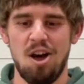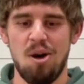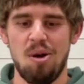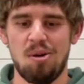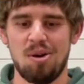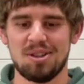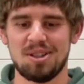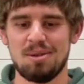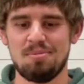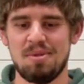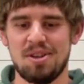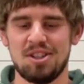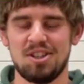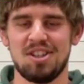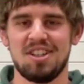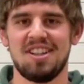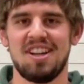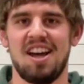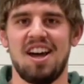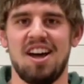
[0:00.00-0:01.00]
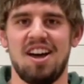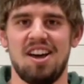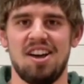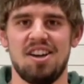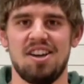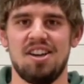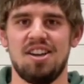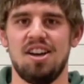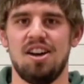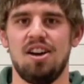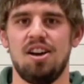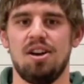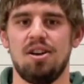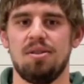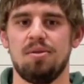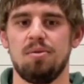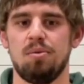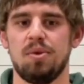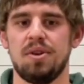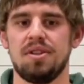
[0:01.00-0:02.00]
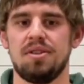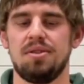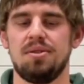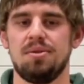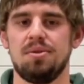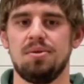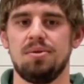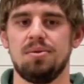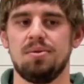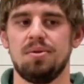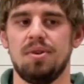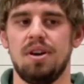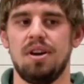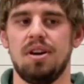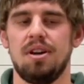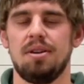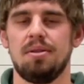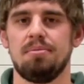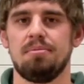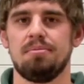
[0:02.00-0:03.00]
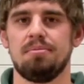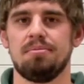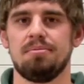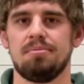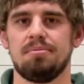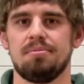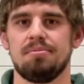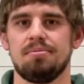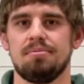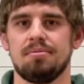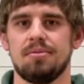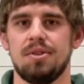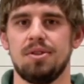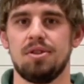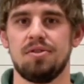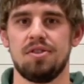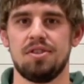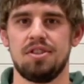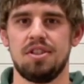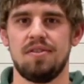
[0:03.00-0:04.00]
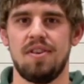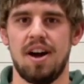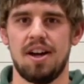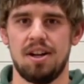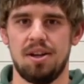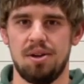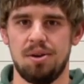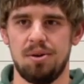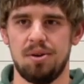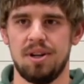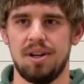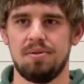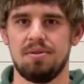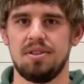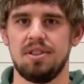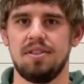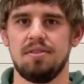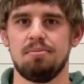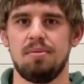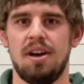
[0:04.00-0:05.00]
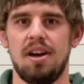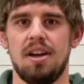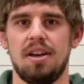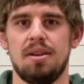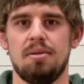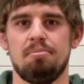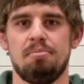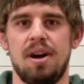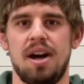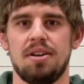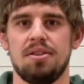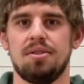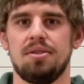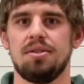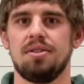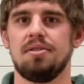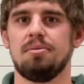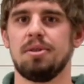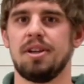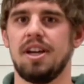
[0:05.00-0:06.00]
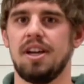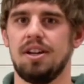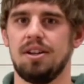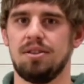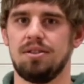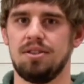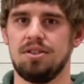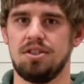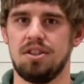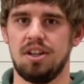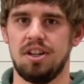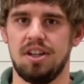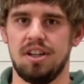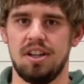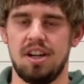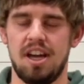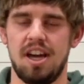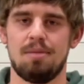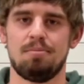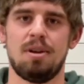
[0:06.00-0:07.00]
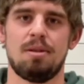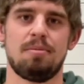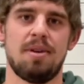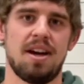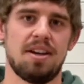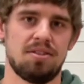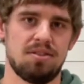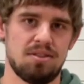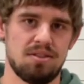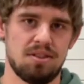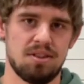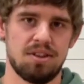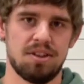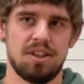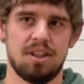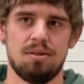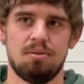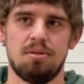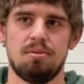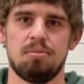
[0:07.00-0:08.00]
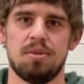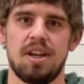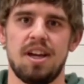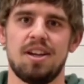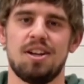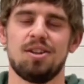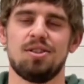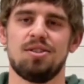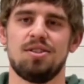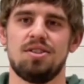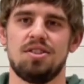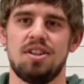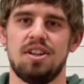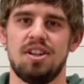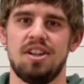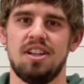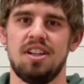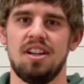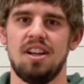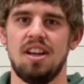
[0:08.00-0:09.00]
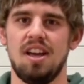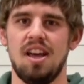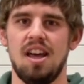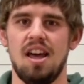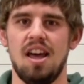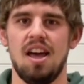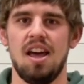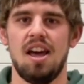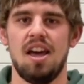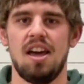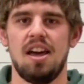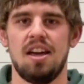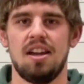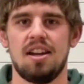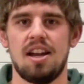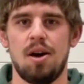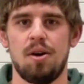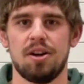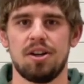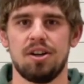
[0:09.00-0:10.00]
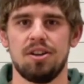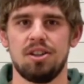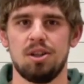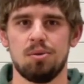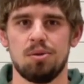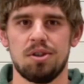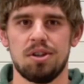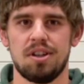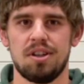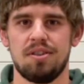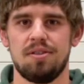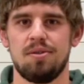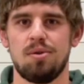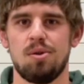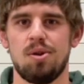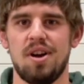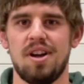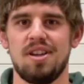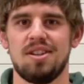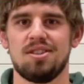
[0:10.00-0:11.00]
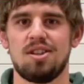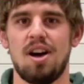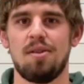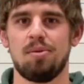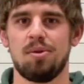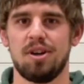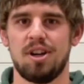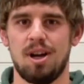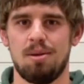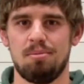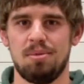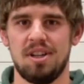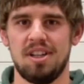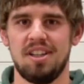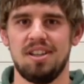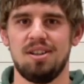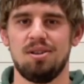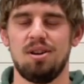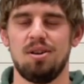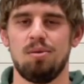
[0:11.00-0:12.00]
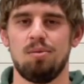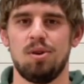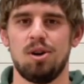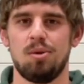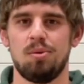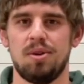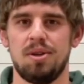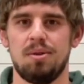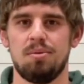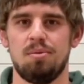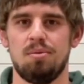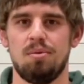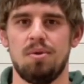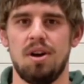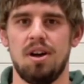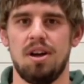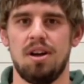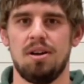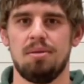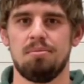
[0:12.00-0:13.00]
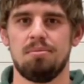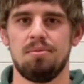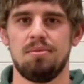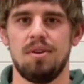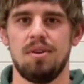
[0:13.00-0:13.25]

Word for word: Well, as I mentioned, I uh, went to um, University of Idaho and I received my Bachelor of Mechanical Engineering and my Master's degree in Mechanical Engineering. And now I currently work for a software company where we, um,